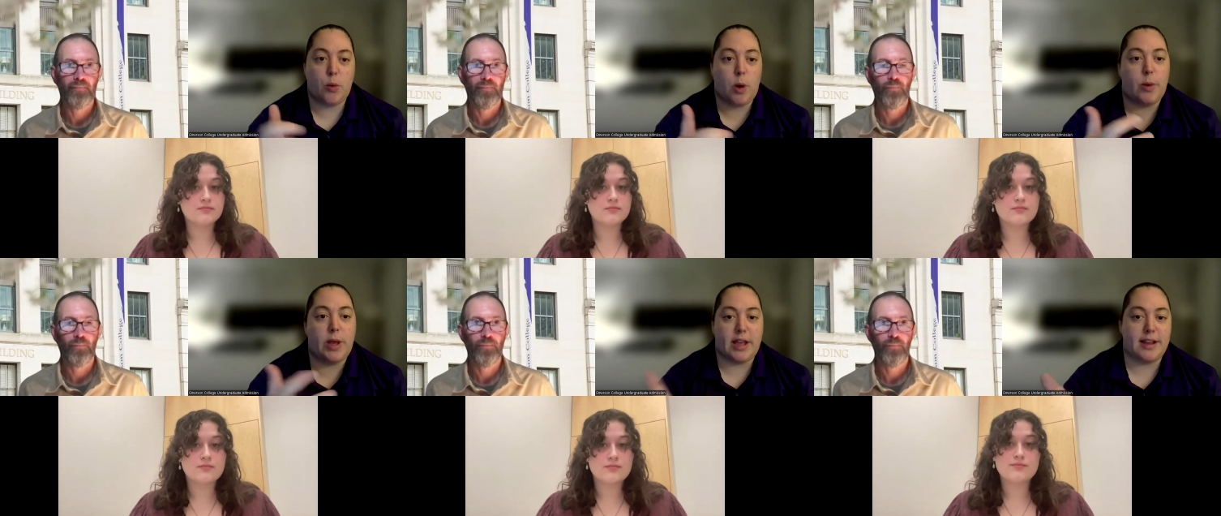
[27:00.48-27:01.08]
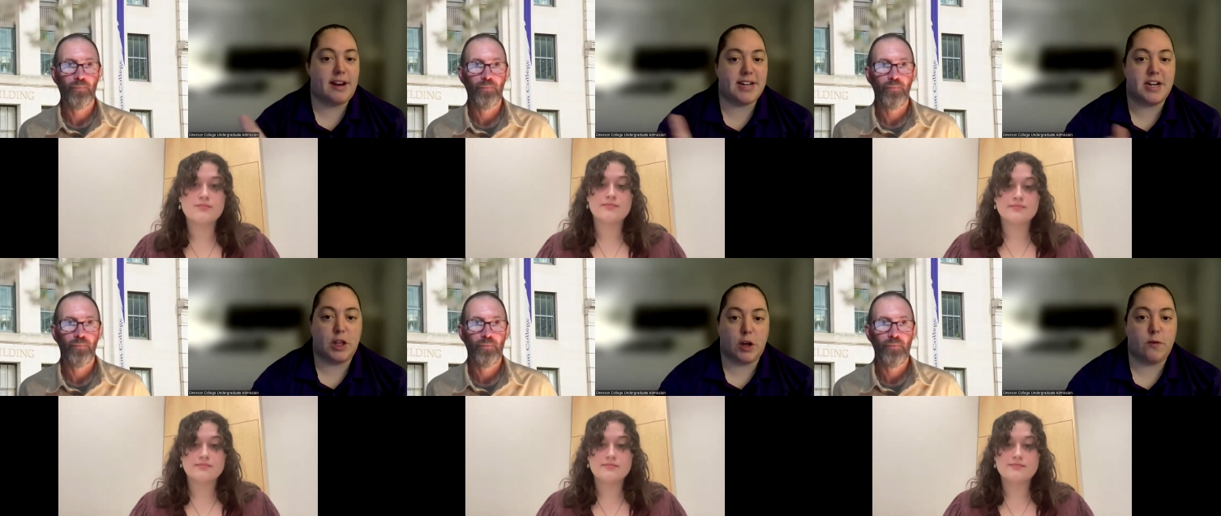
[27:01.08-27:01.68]
Speaker 1: you know, what we kind
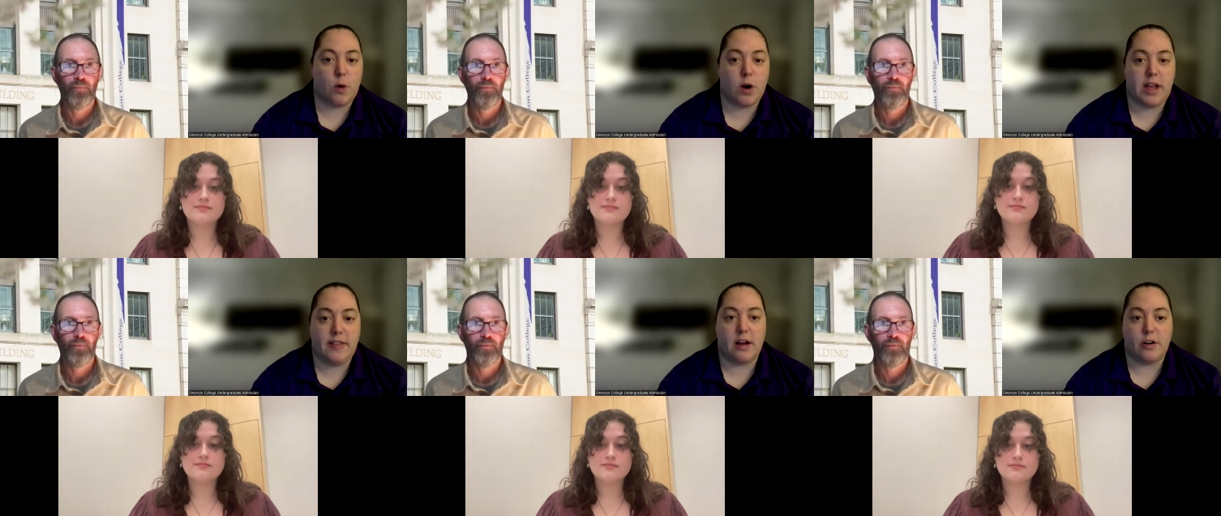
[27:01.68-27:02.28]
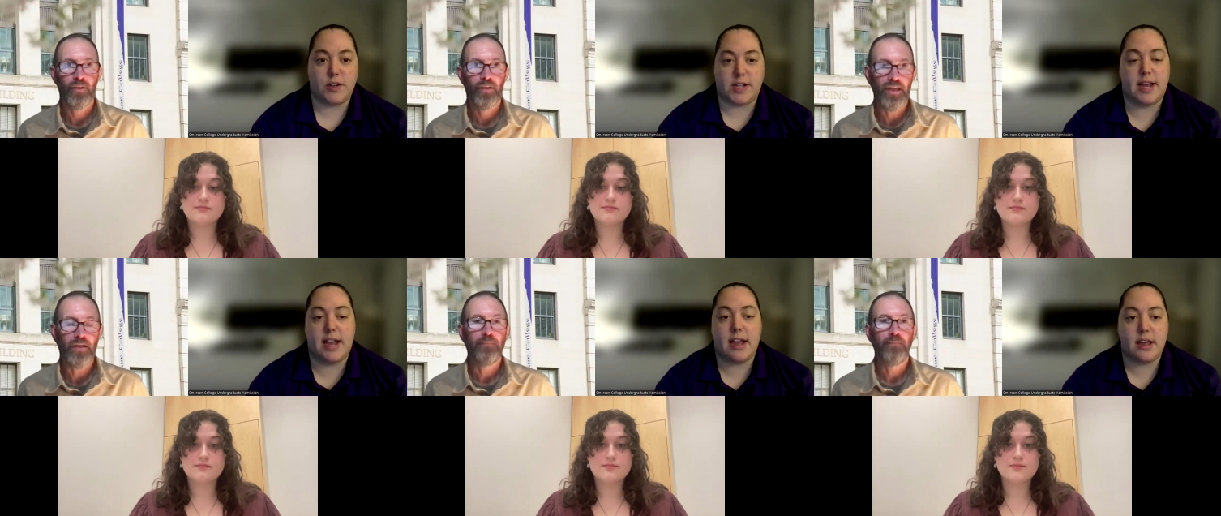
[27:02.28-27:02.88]
of tend to look for in the honors
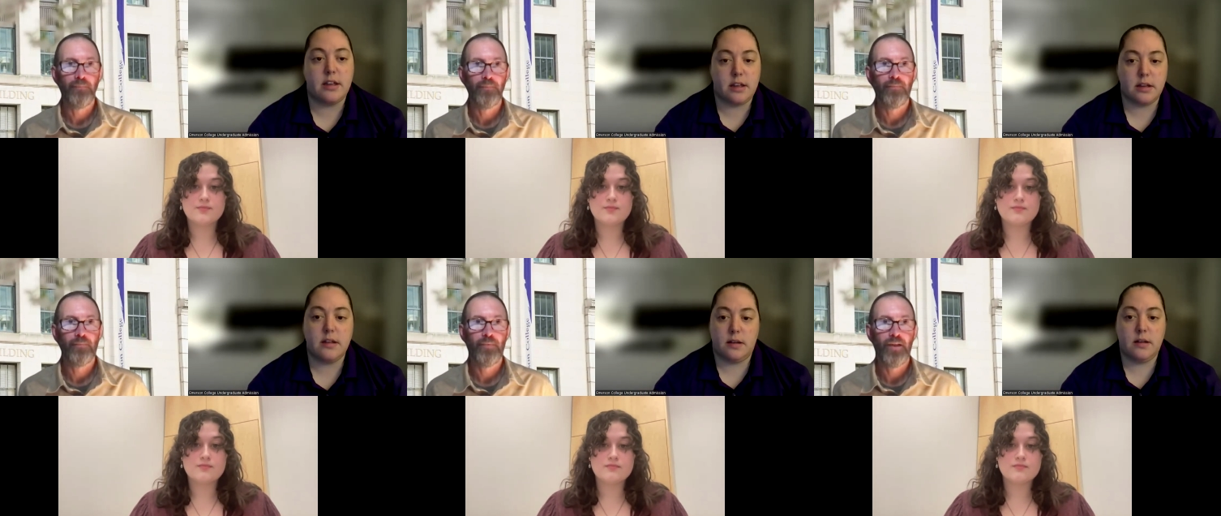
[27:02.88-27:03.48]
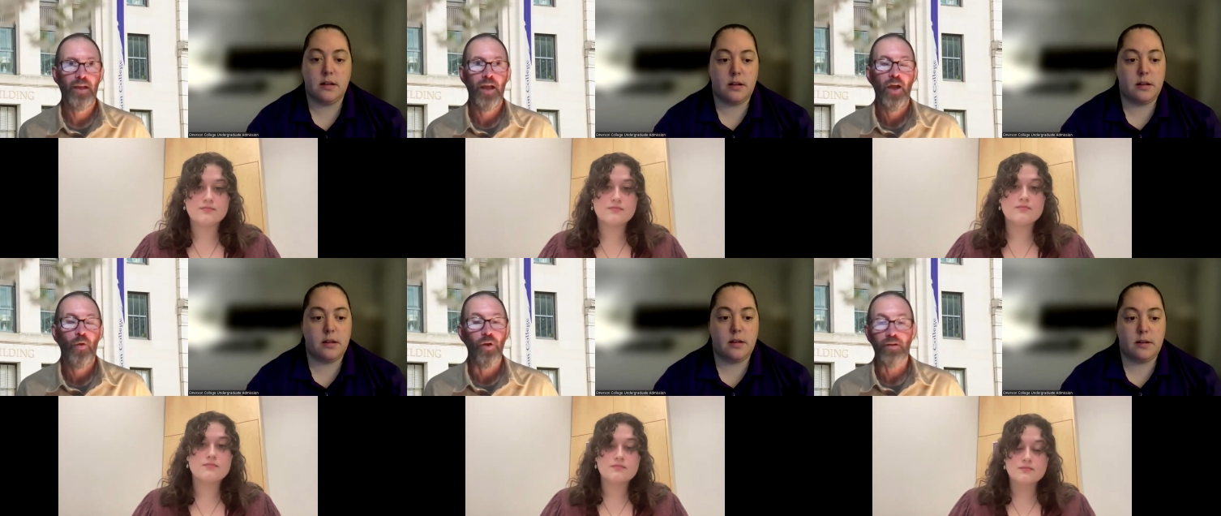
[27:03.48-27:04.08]
essay?
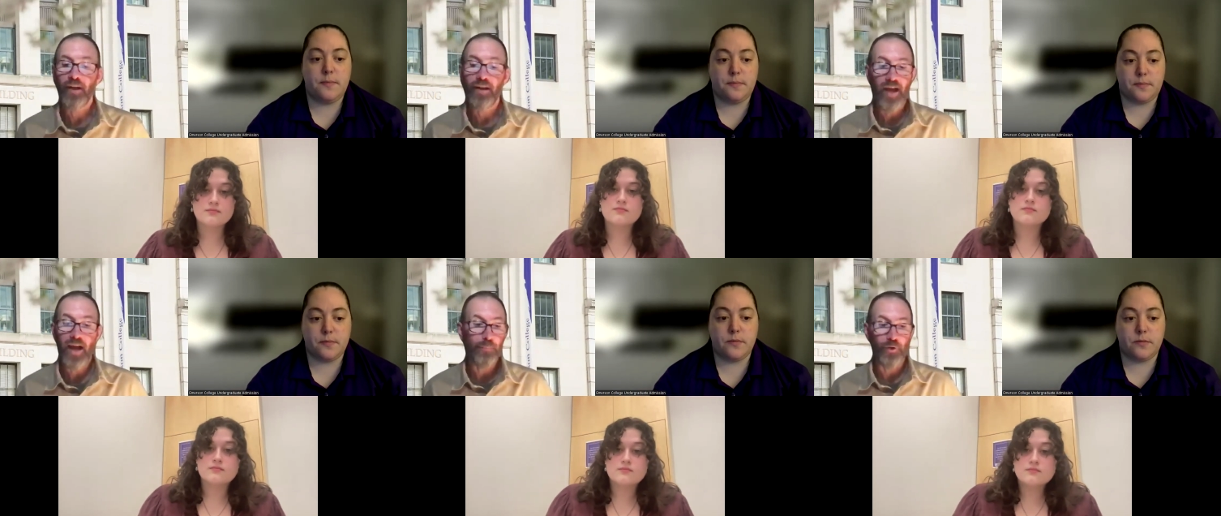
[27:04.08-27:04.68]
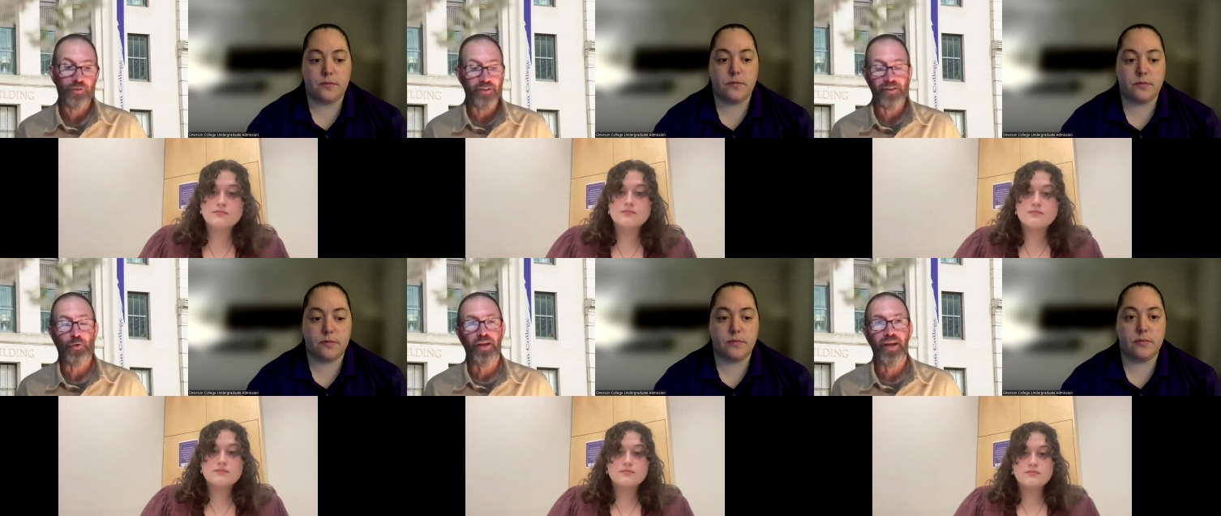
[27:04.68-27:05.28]
Well, I personally
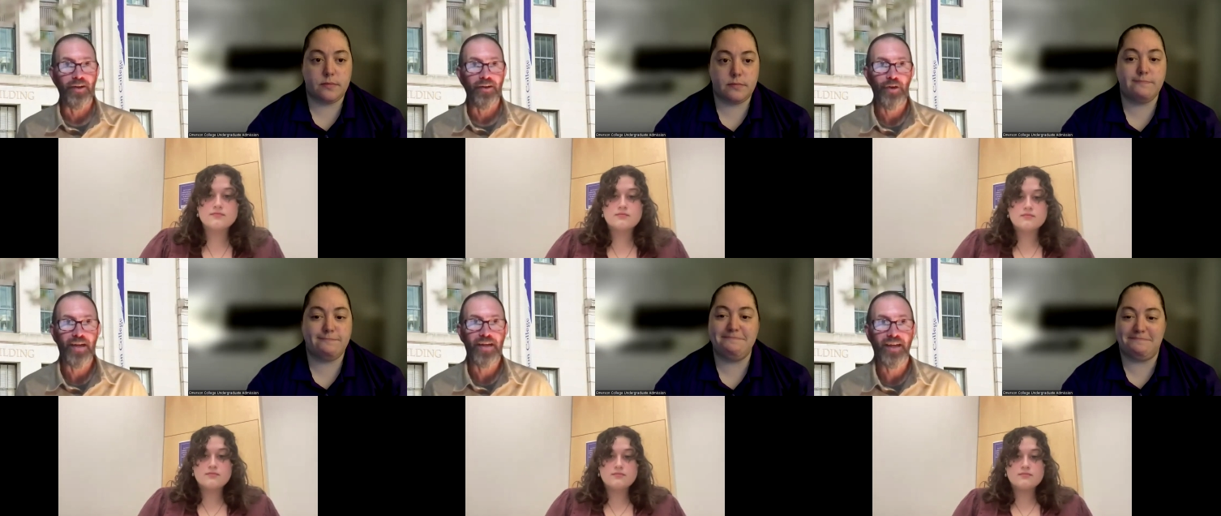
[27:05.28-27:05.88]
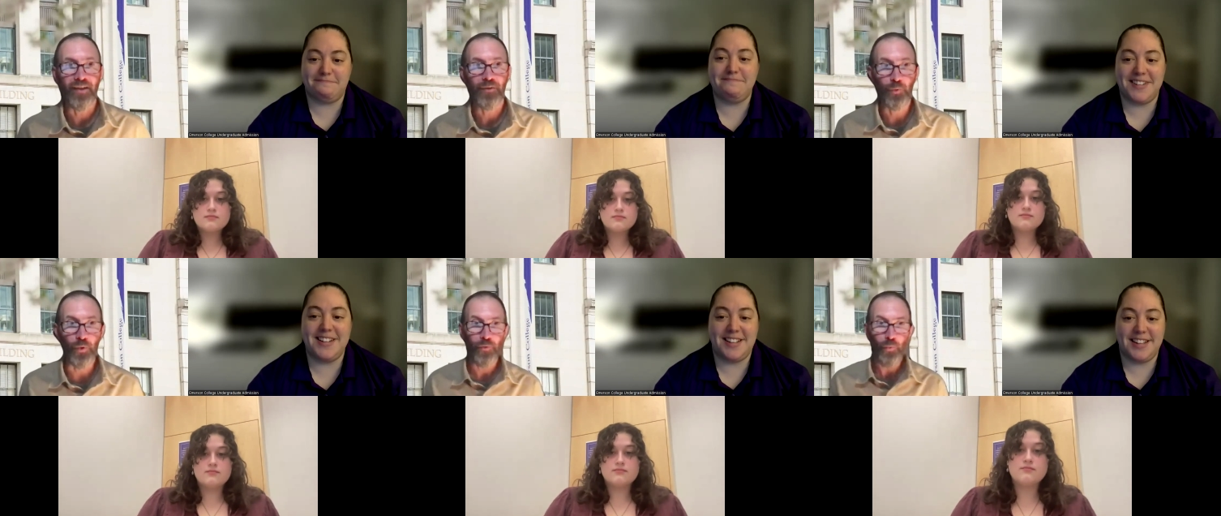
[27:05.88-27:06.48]
Speaker 2: don't care, right? Uh,
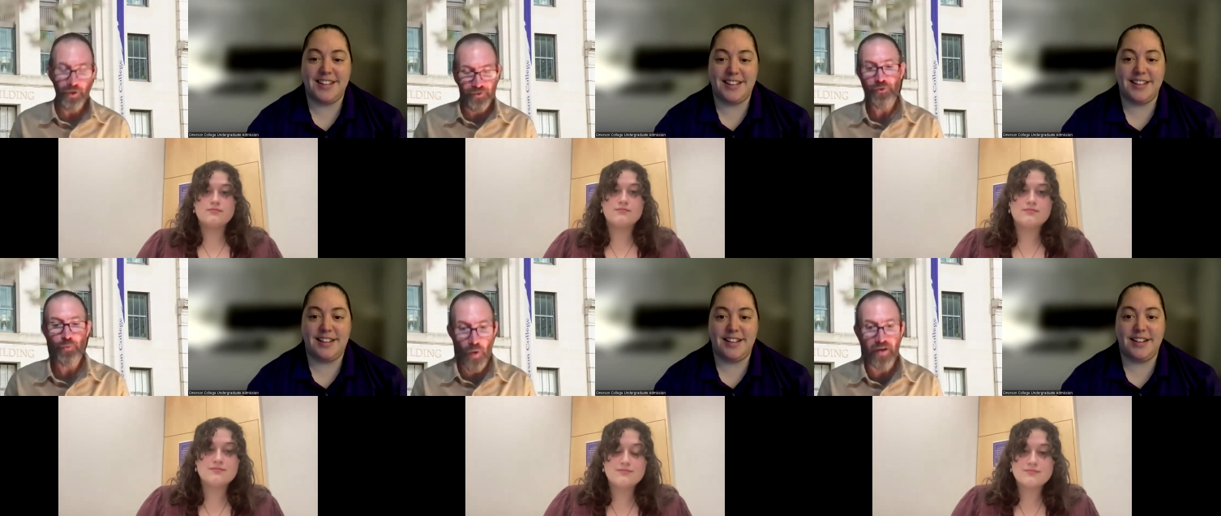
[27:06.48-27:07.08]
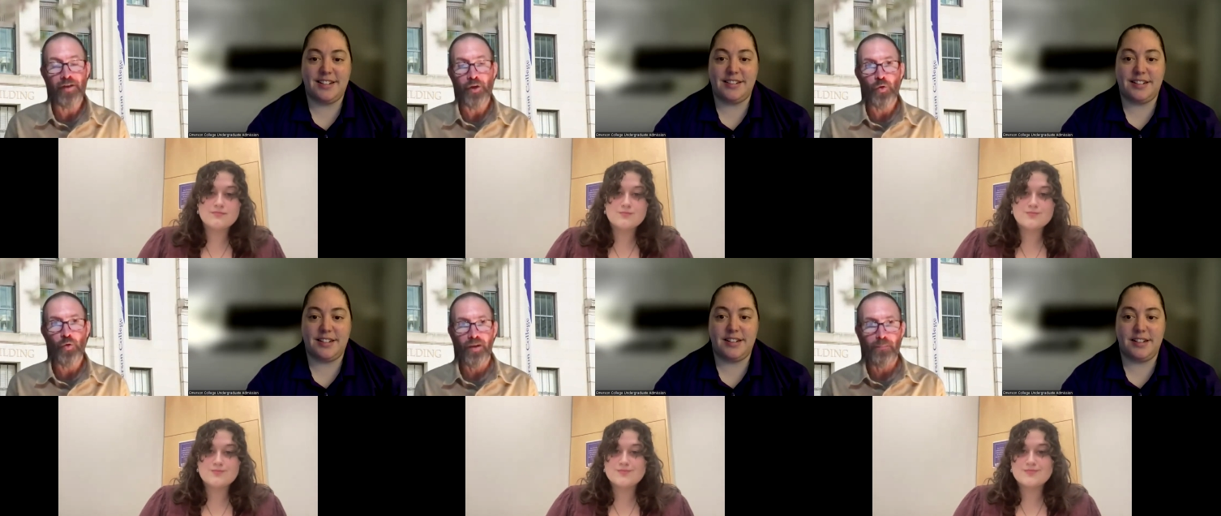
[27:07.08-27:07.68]
we're, we just want to
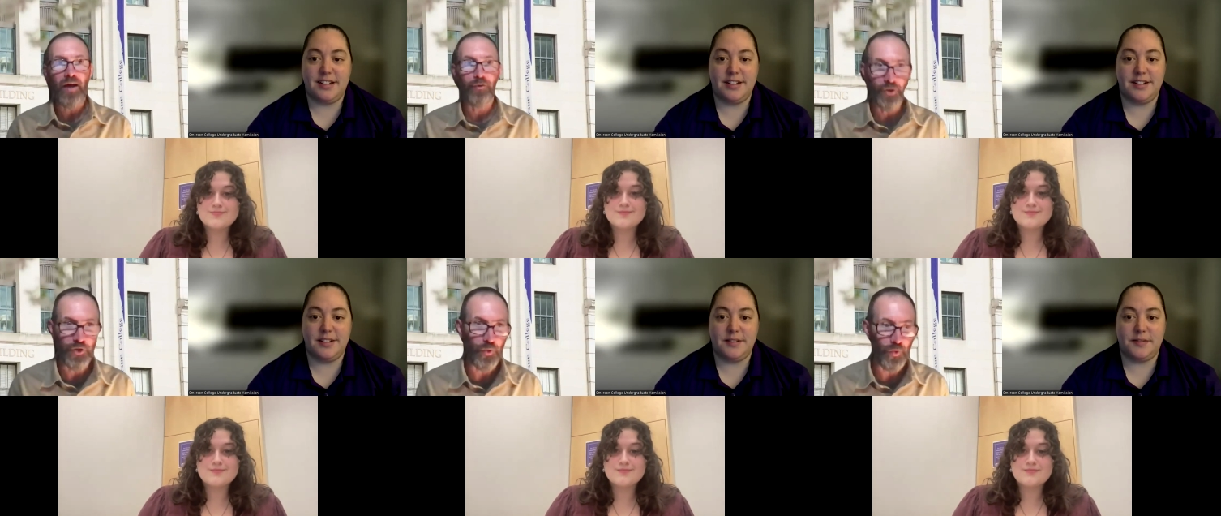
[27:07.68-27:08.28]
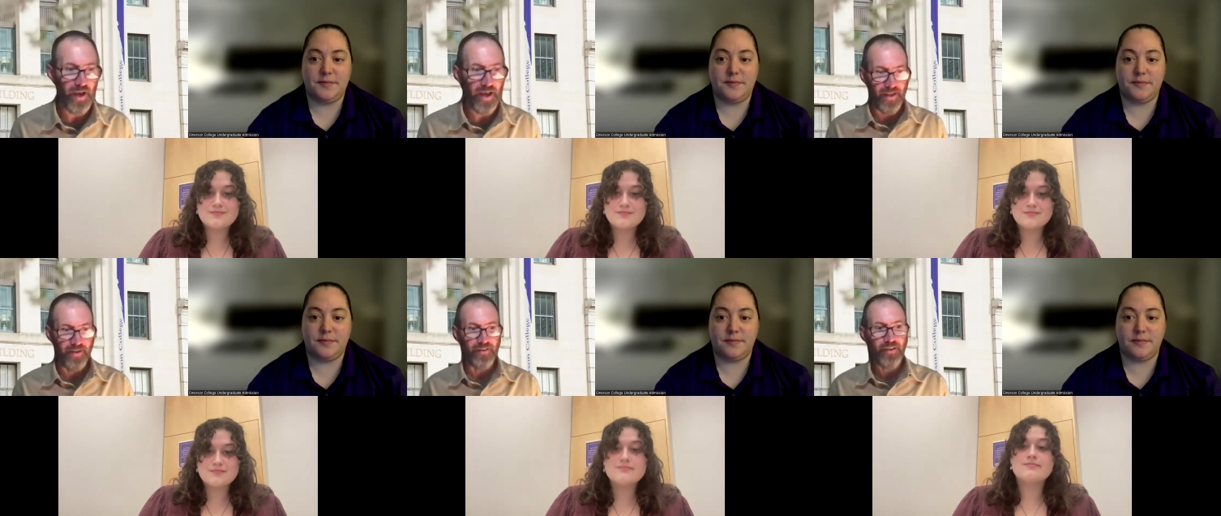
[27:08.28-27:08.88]
know about you.
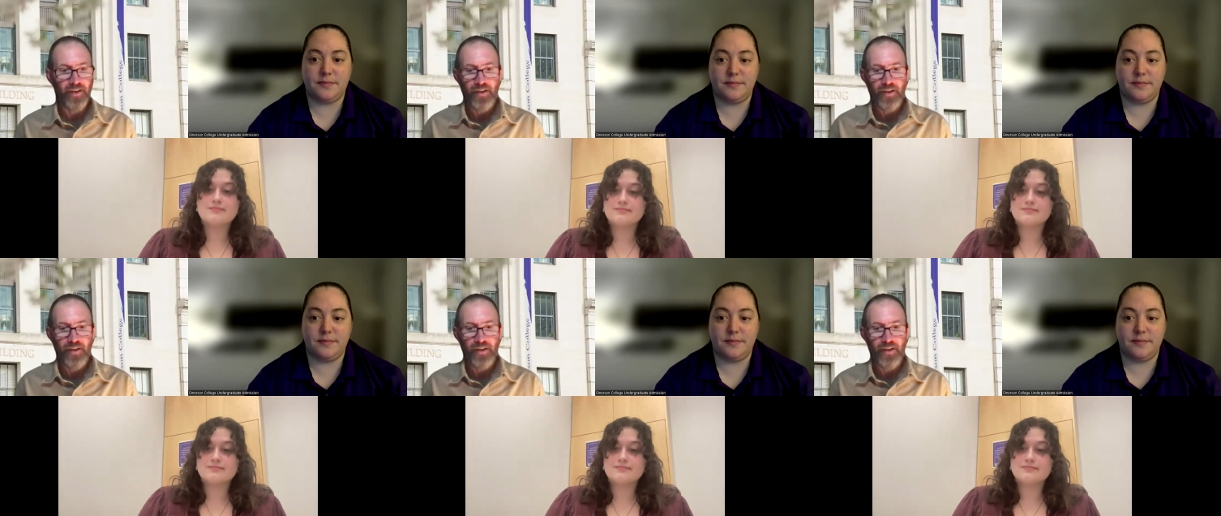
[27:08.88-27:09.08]
And